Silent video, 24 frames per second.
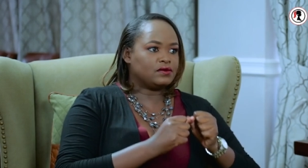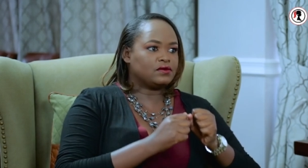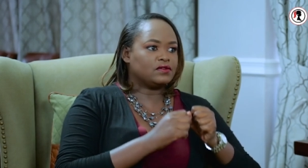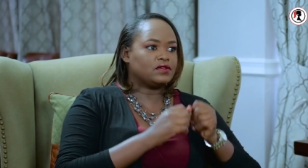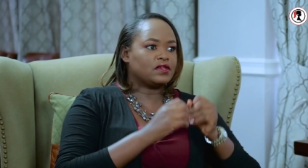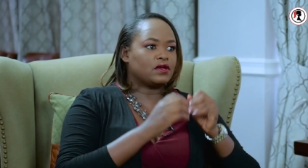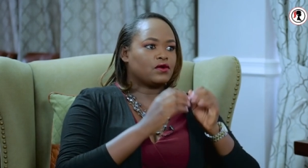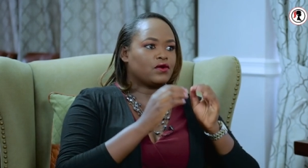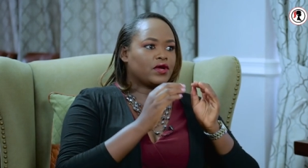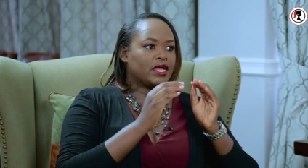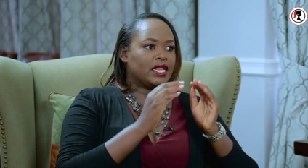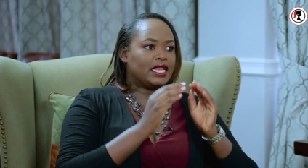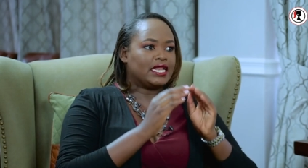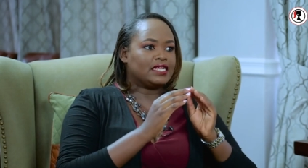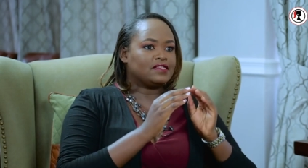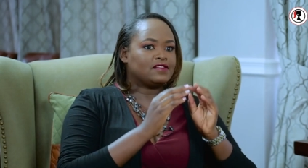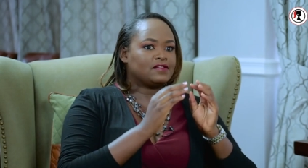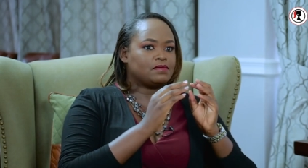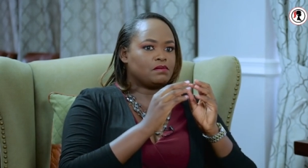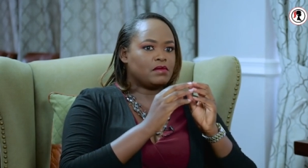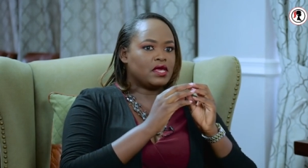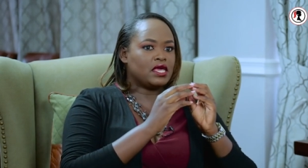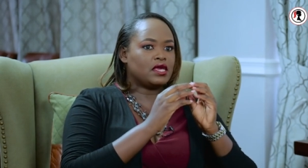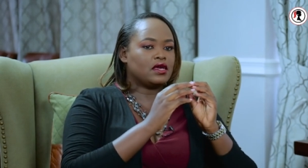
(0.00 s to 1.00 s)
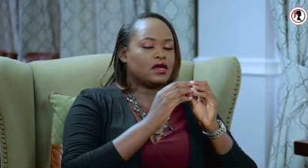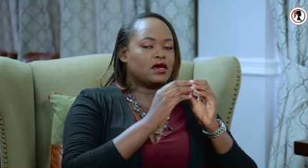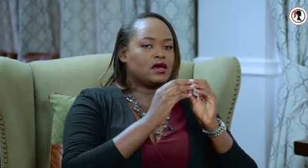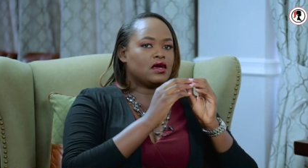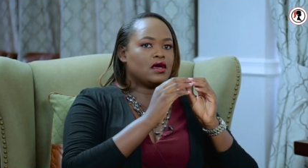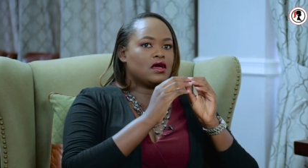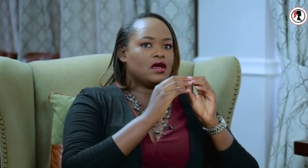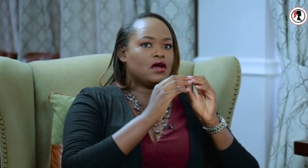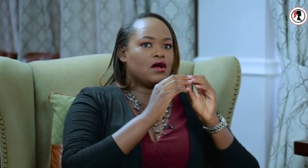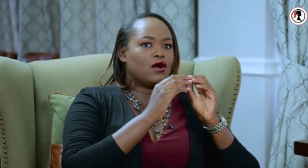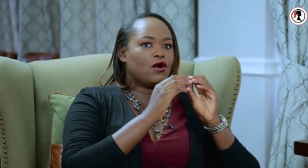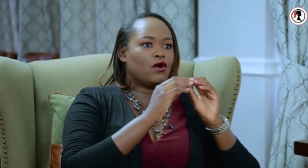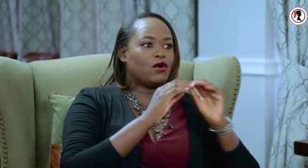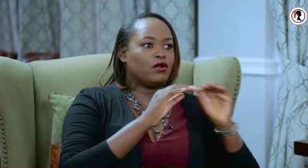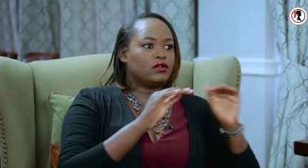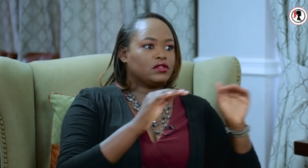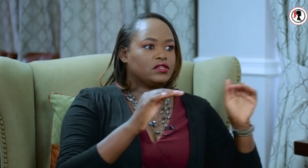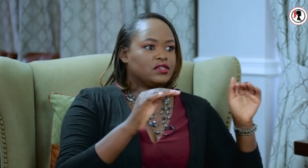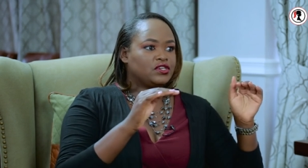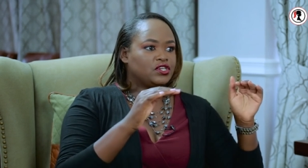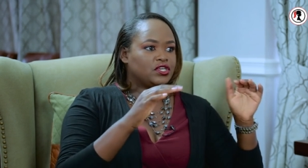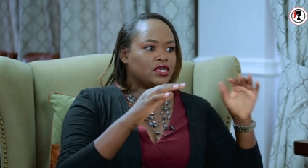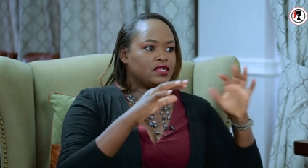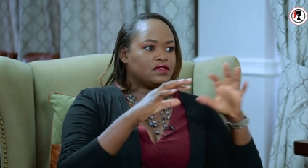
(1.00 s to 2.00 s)
Then it was like, okay, let's make
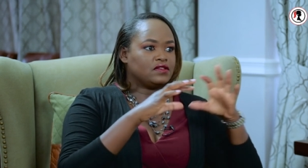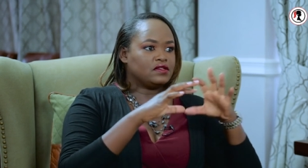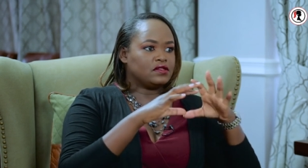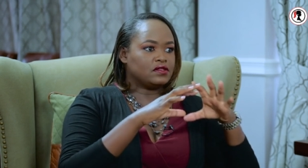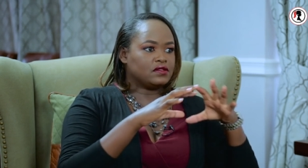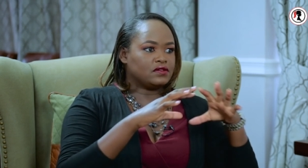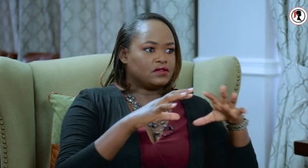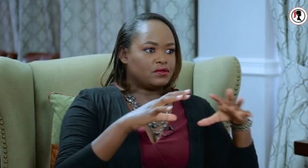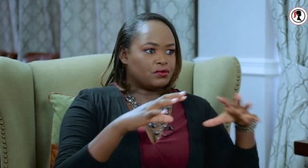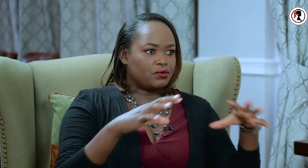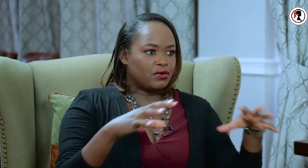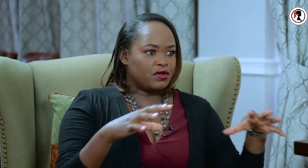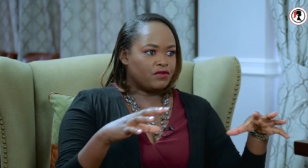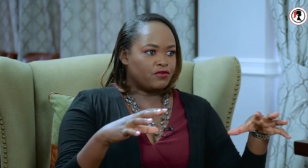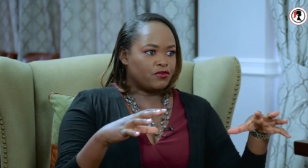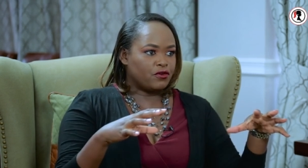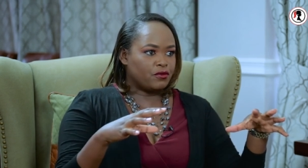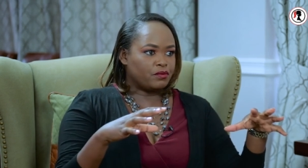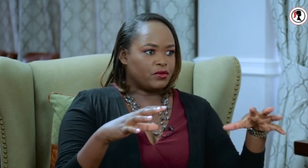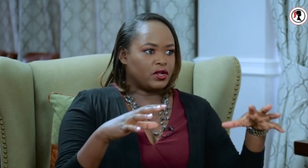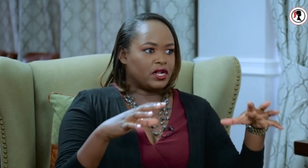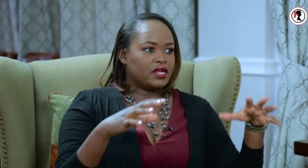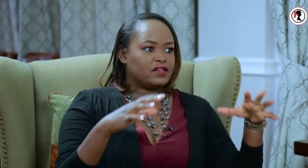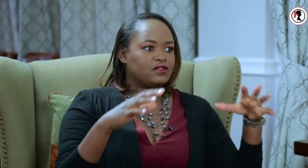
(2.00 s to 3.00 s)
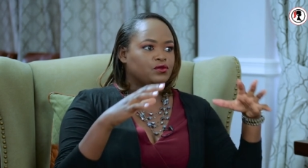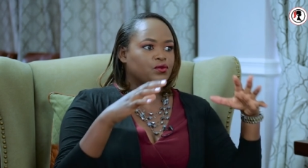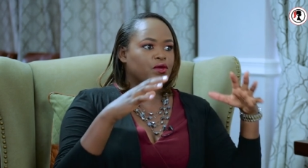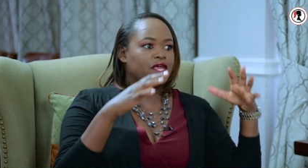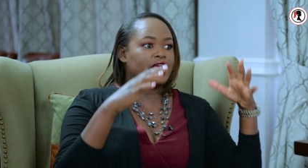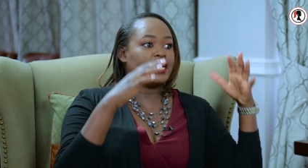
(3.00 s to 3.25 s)
all the shades in these 3 formulas.